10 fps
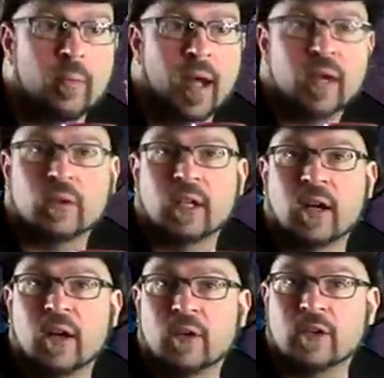micro
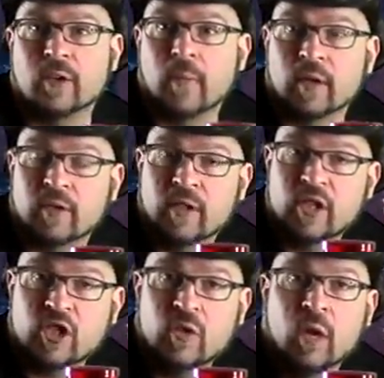tearing on your muscle
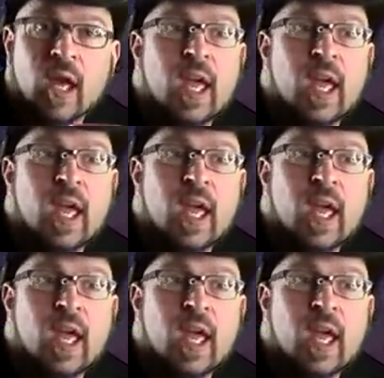tissue.